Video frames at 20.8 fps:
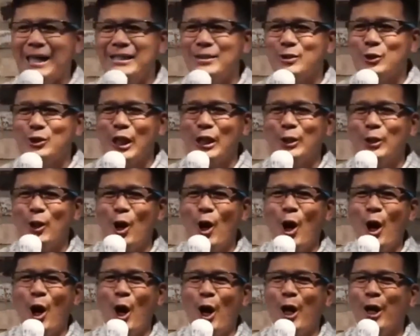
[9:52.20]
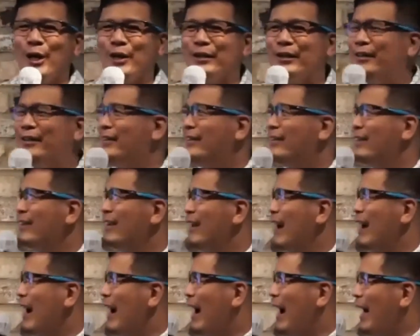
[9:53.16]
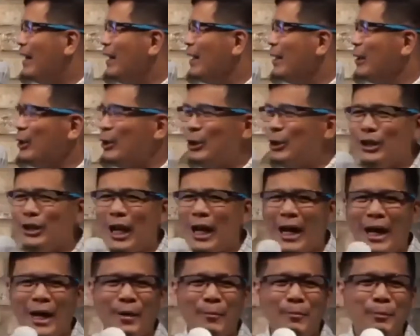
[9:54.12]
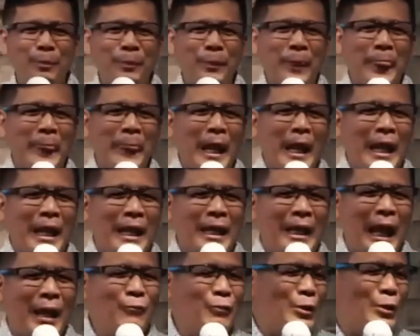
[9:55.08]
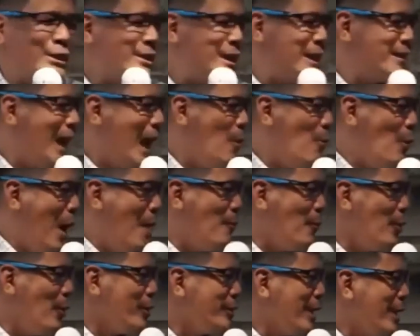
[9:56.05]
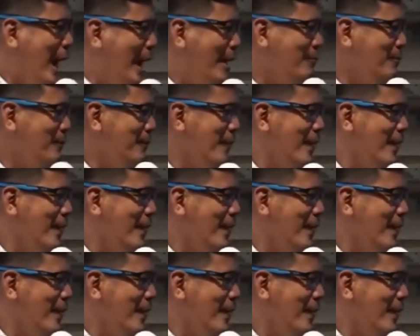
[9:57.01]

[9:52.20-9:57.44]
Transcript: to the Lord. Hallelujah. Can we sing that one more time?